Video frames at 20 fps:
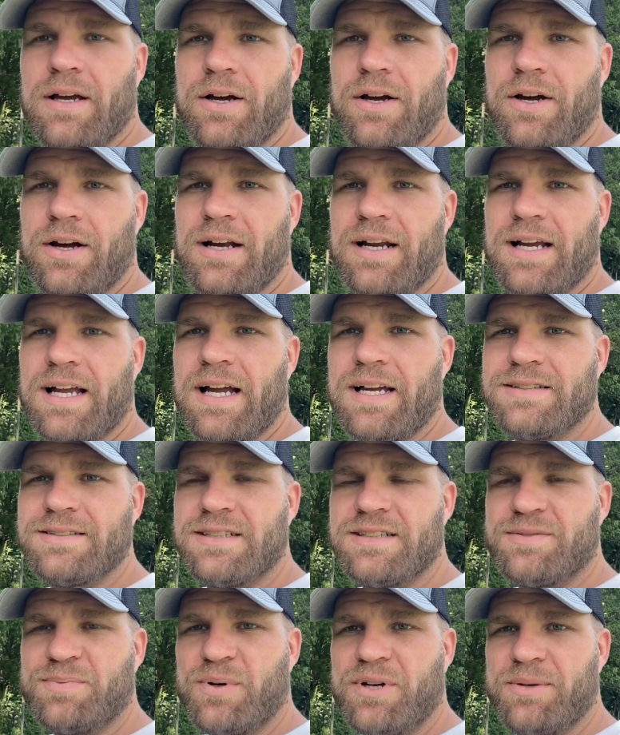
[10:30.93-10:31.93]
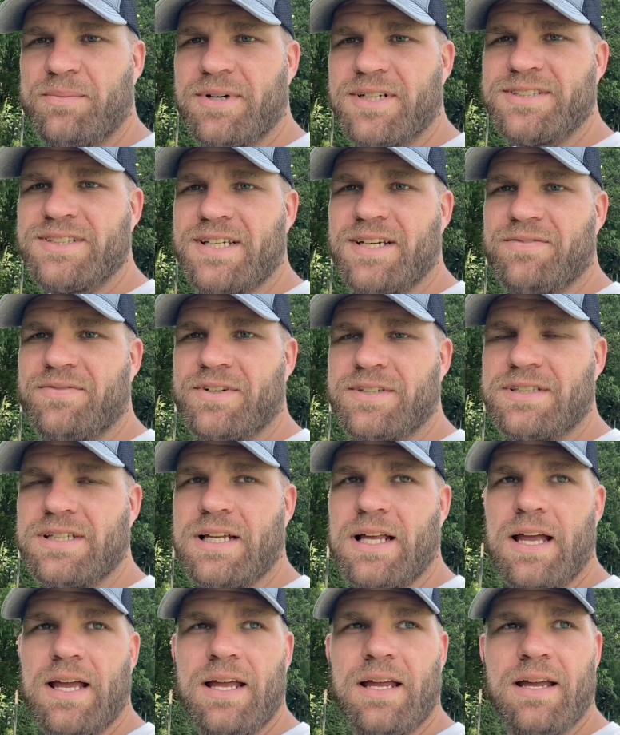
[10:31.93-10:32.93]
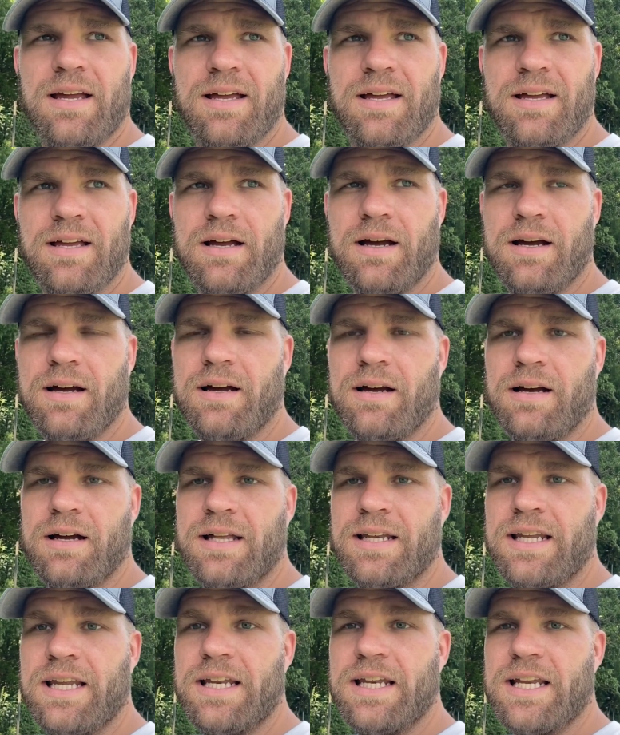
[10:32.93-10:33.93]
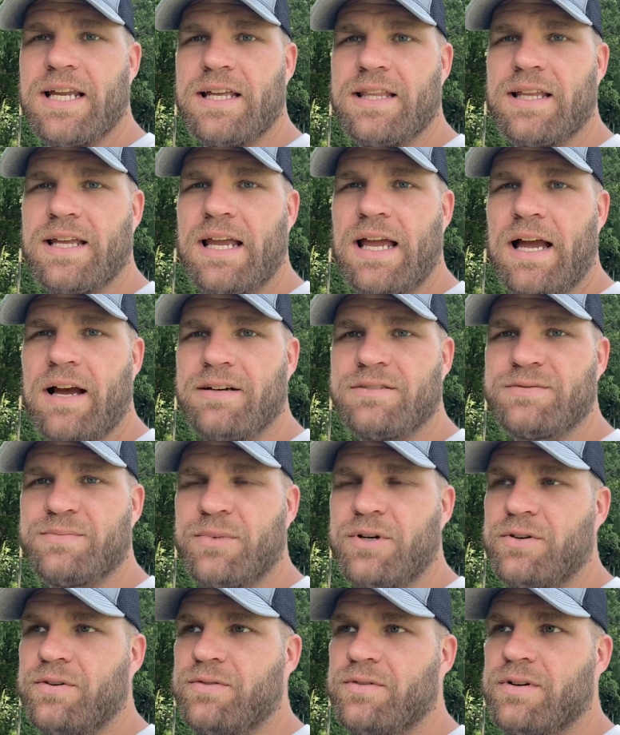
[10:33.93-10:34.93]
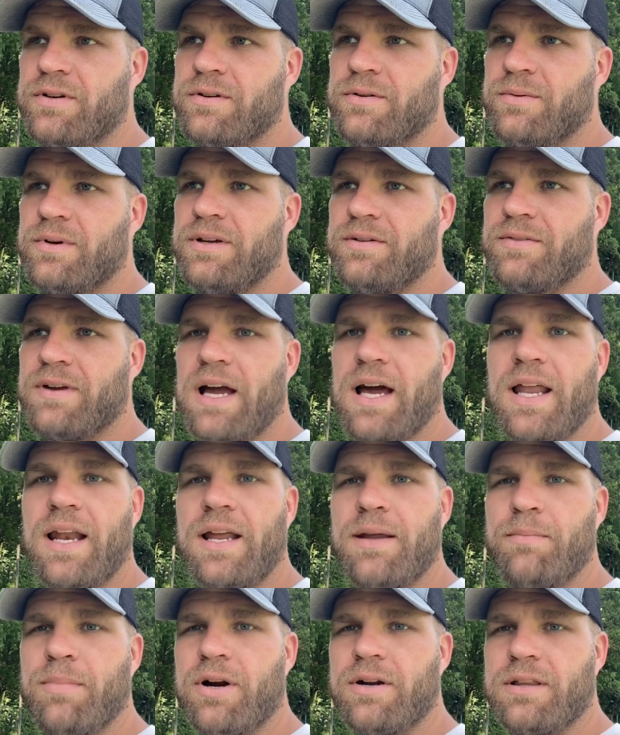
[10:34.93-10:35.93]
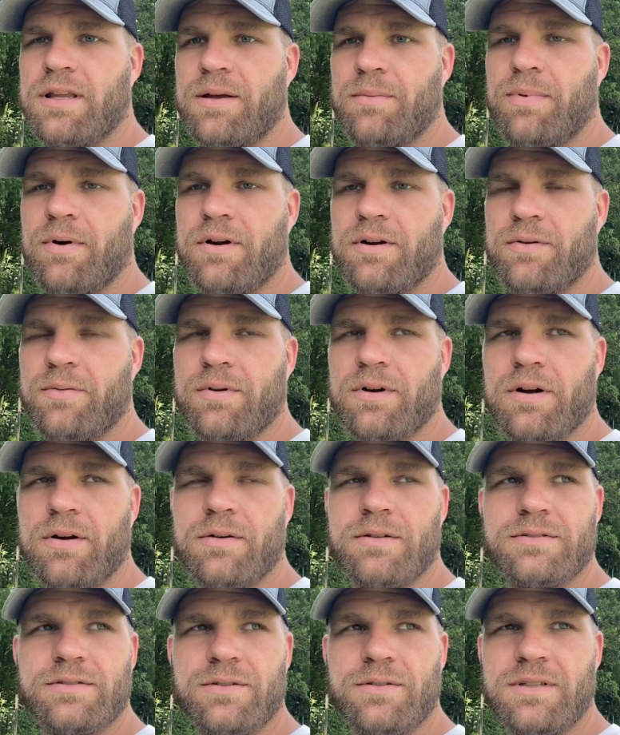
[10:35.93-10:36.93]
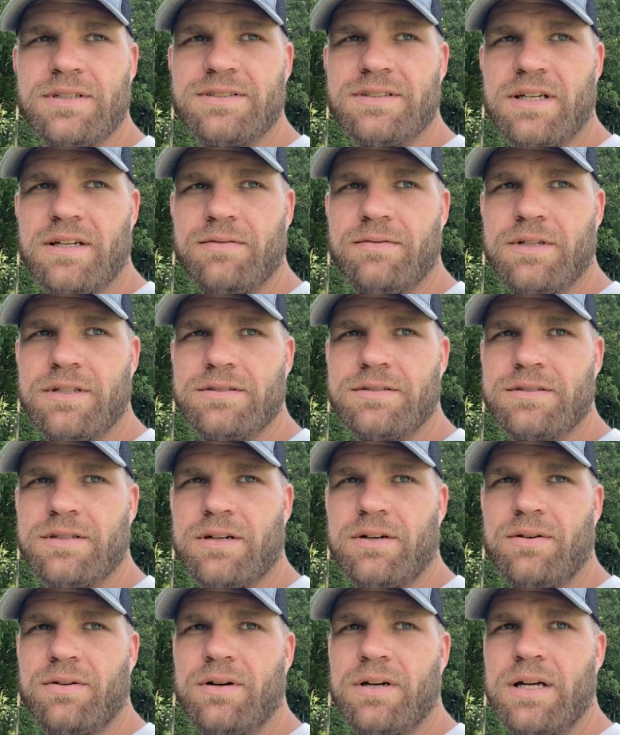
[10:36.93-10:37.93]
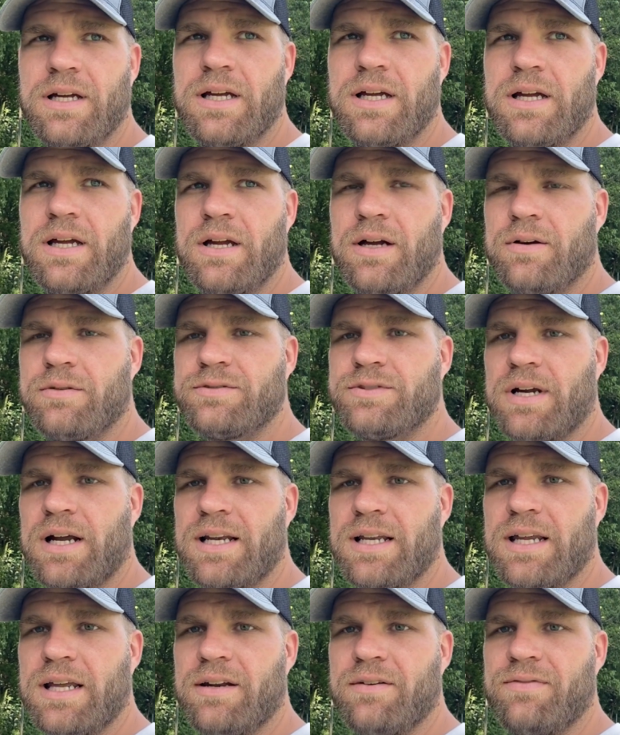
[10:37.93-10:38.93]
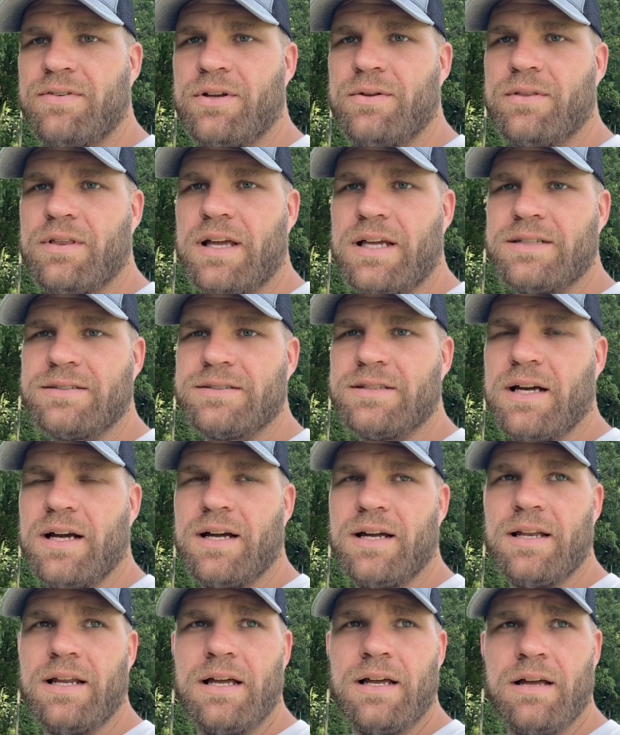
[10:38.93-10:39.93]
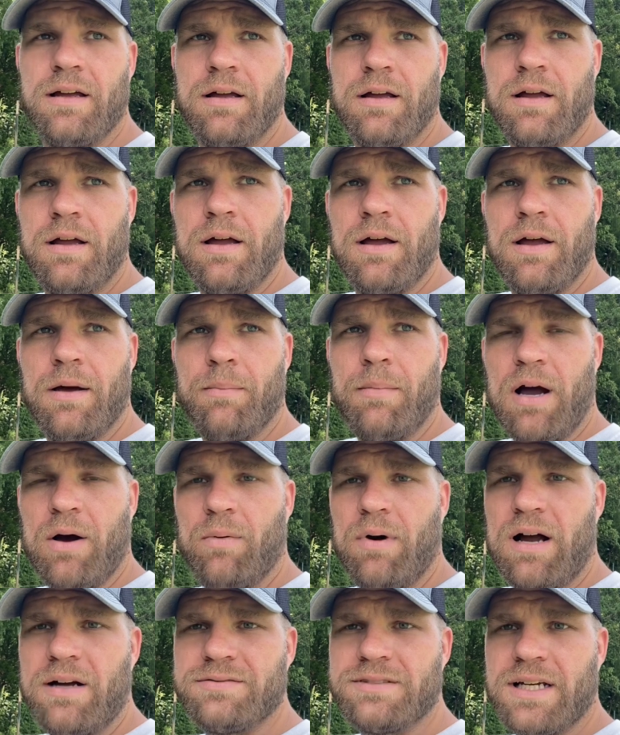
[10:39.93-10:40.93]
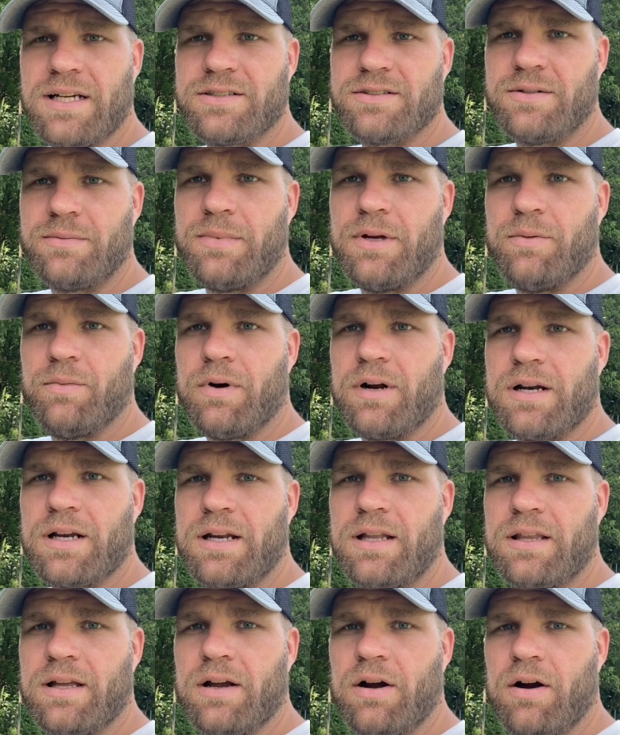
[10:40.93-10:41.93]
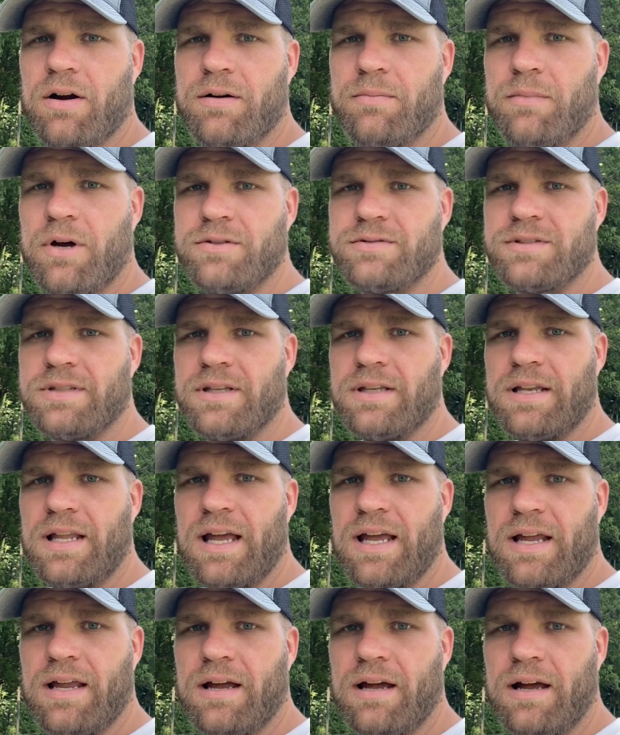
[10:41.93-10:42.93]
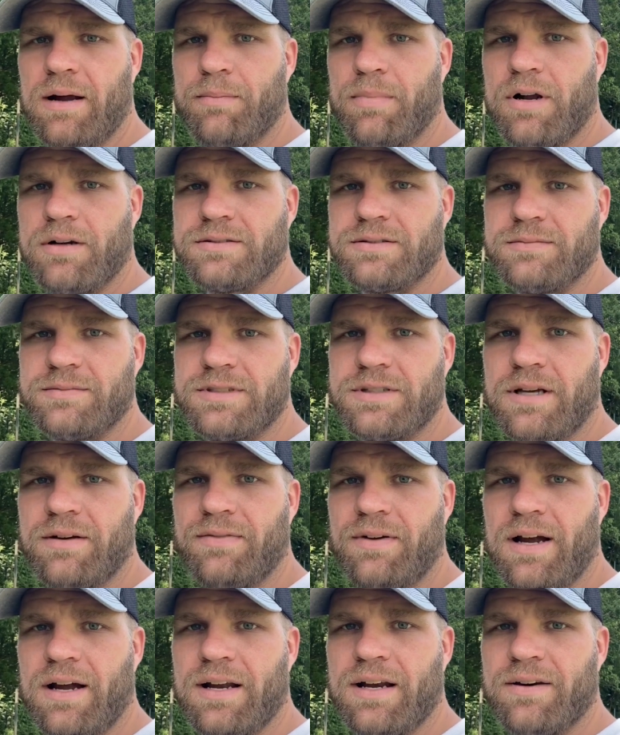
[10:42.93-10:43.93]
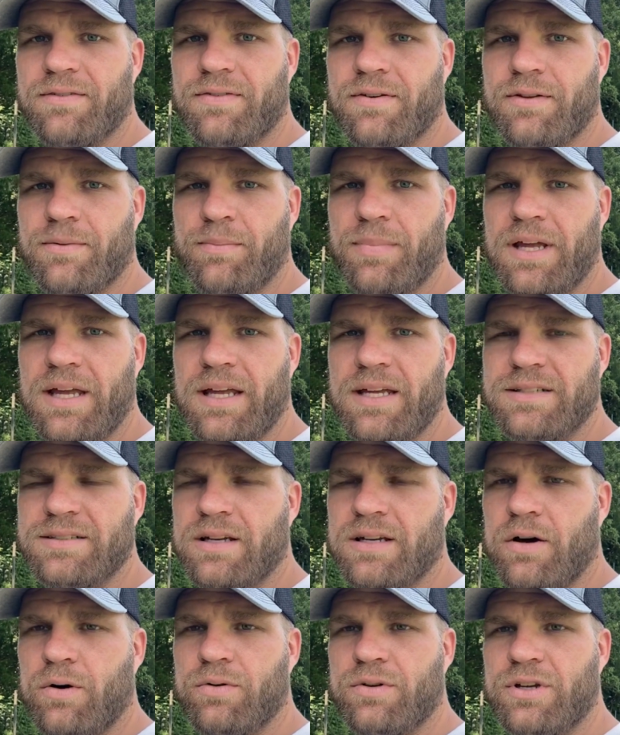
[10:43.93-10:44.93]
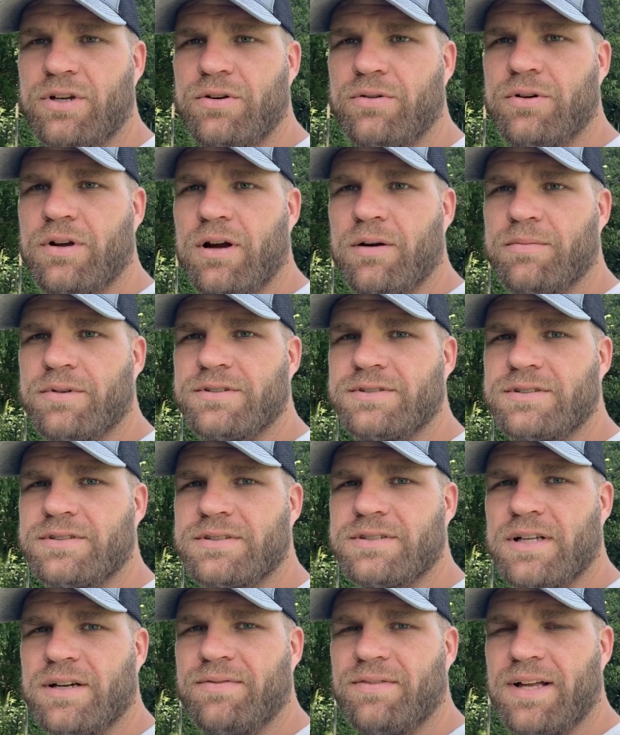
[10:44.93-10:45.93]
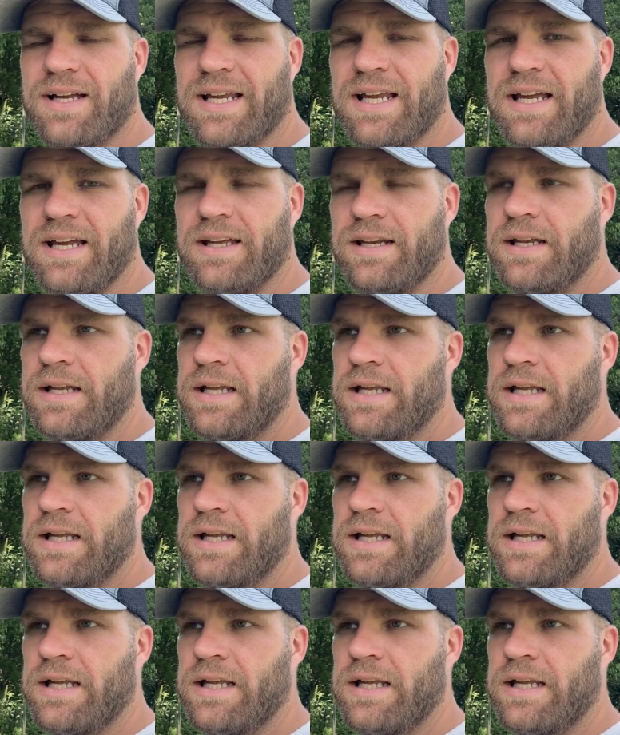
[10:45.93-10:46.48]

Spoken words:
All right, guys, that's pretty much it for today. Need to get the cows moved. We've got a birthday party we're going to this evening, so we're trying to get a few things done. My wife's actually been working in the garden most of the day. I brought some stuff out here for the pigs, old cucumbers and stuff like that.